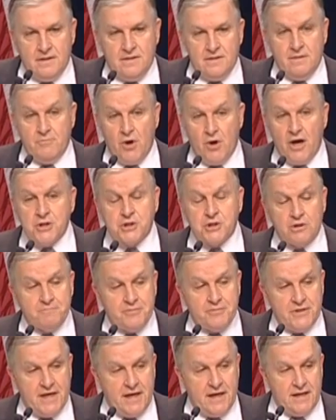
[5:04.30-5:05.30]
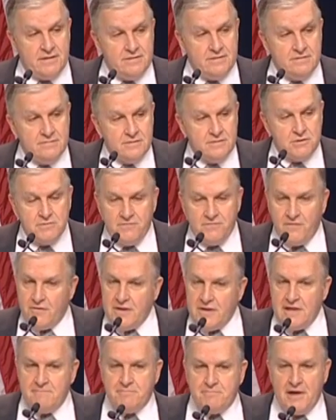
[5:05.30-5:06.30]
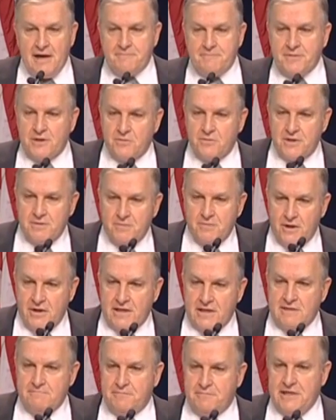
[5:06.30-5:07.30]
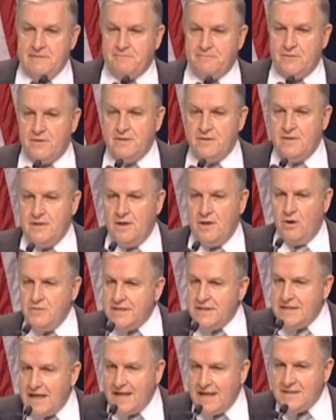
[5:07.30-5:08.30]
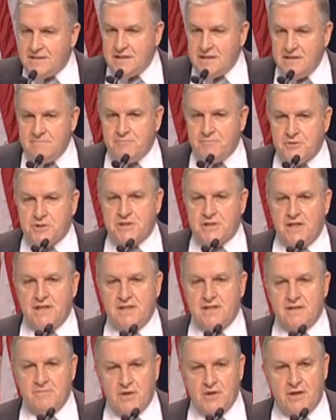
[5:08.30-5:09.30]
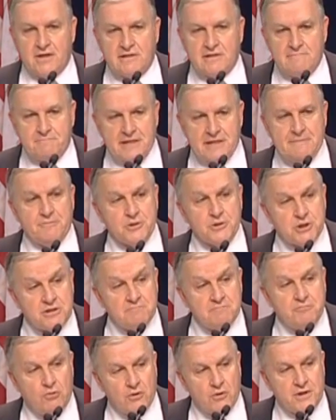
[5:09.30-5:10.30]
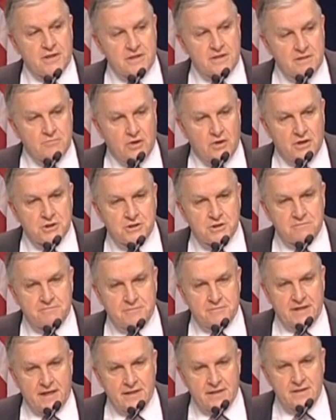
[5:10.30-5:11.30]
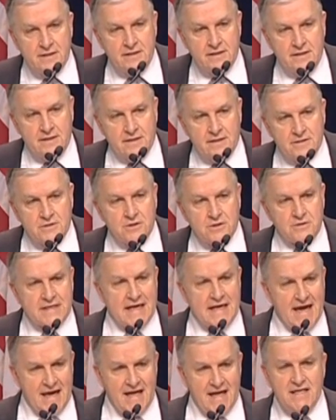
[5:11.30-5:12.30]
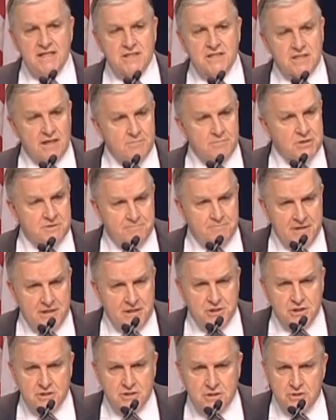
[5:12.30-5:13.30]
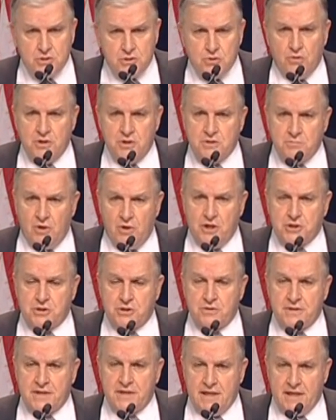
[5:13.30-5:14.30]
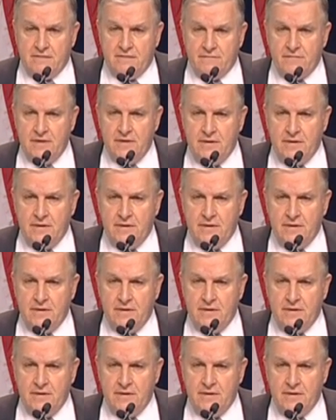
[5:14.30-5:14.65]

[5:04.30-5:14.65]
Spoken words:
The Marshall Plan, which was very unpopular with American people, only 19% of the American people supported the Marshall Plan until the 80-some speeches that George Marshall gave.